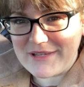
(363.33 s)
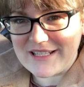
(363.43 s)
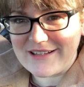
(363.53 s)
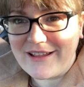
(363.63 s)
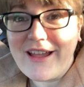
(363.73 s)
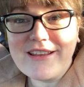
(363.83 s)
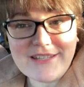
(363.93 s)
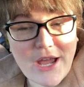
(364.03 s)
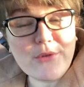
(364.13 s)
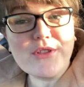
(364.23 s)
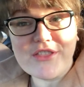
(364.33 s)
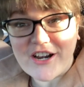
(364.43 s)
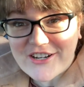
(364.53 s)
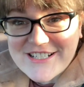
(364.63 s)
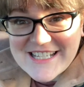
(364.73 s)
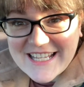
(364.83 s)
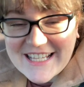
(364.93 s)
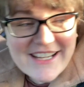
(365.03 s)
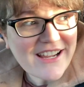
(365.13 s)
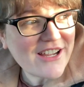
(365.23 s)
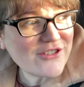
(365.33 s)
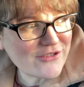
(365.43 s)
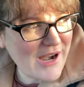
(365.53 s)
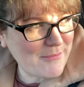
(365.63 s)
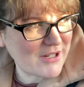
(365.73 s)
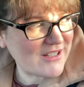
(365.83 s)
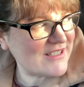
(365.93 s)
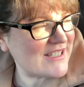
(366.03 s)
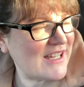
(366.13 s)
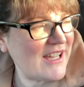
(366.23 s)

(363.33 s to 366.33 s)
been now 30 tremors.